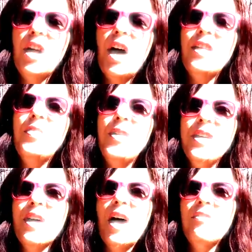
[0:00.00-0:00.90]
I
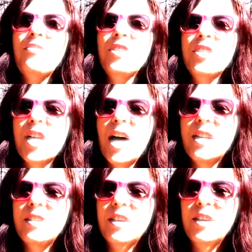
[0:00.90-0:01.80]
feel
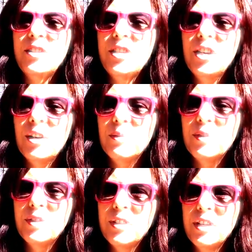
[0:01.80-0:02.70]
that,
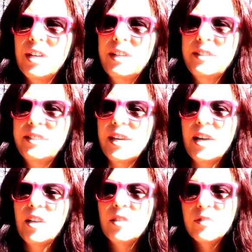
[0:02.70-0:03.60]

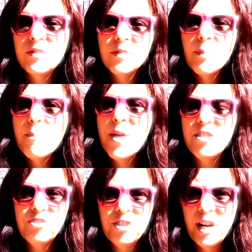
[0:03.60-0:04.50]
instead of
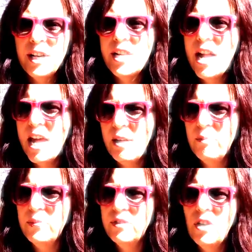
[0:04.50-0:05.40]
mentioning
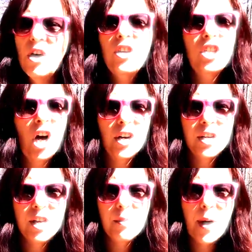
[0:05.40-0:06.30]
names,
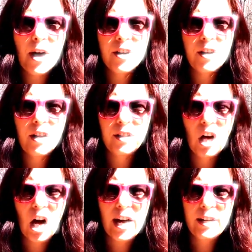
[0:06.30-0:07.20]
talking about it a
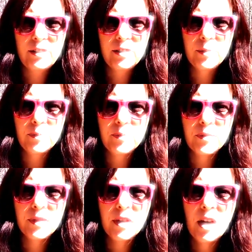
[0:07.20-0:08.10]
lot,
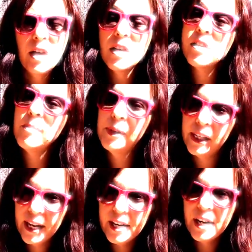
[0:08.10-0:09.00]

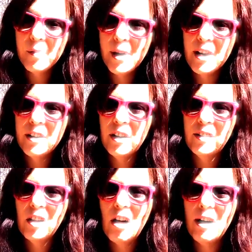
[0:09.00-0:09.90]
complaining about it a
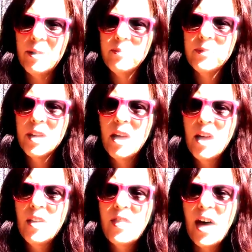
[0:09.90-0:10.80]
lot,
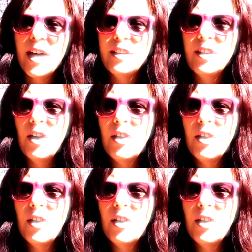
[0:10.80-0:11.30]
that